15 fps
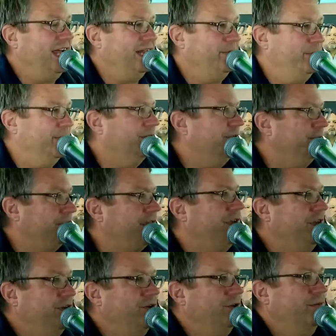and build a
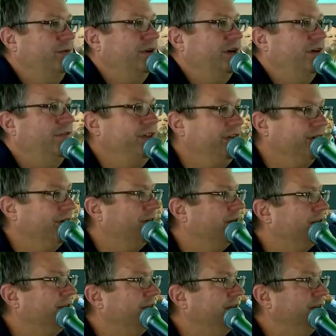cube of the
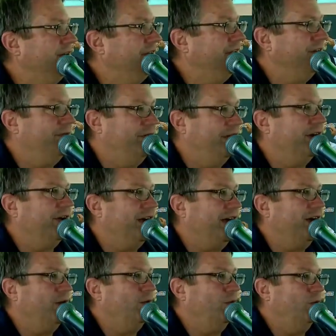earth and figure
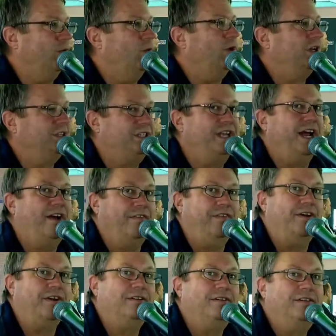out what's
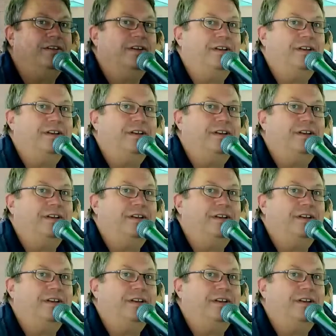down there.